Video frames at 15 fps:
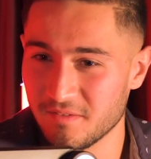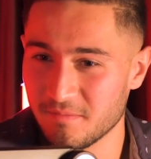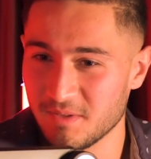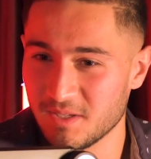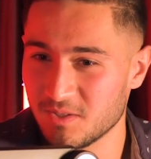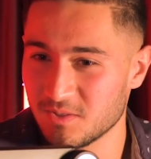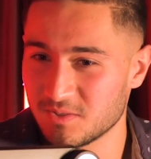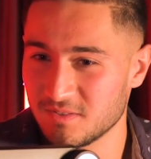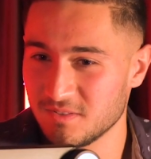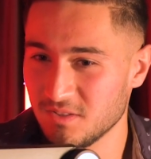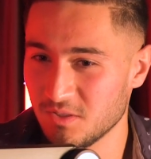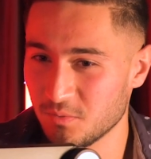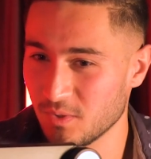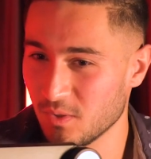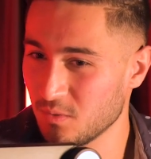
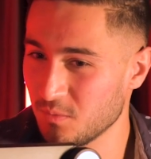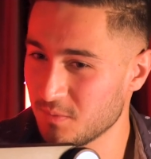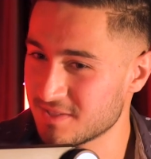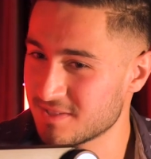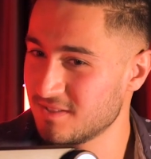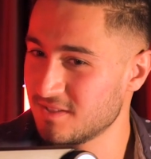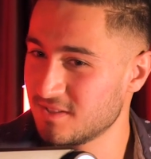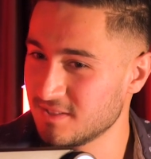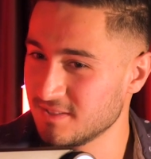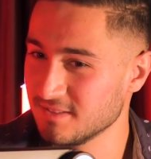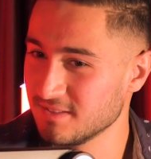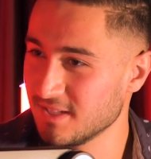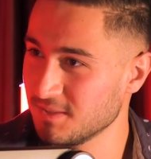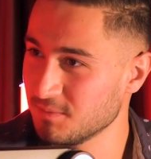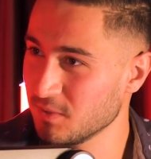we always learn,
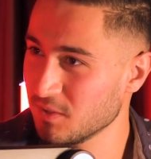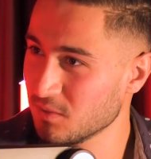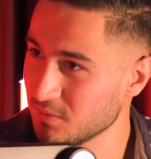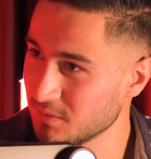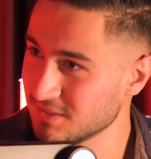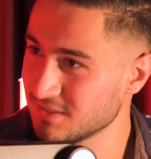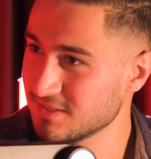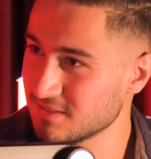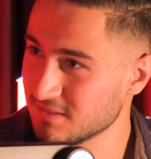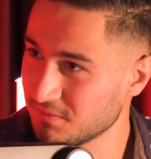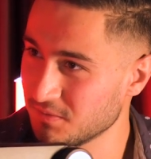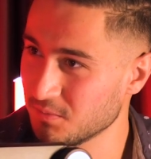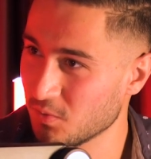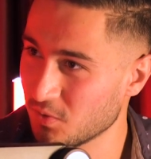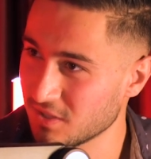and we always, if
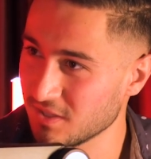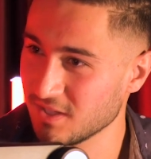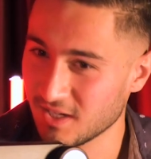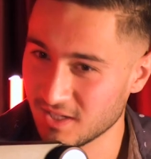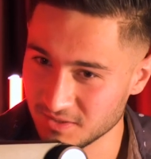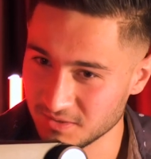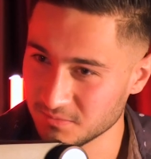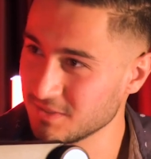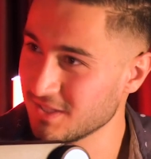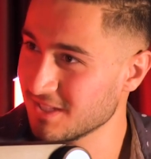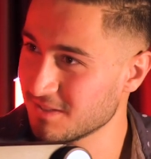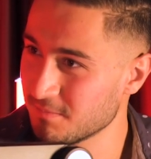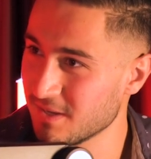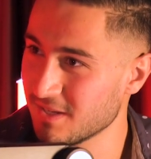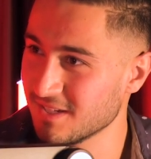you're working hard, you will
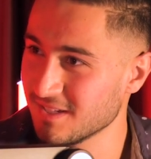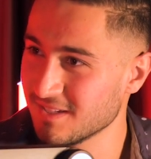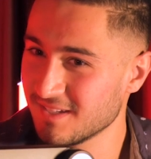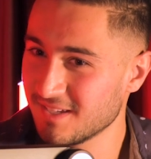get better.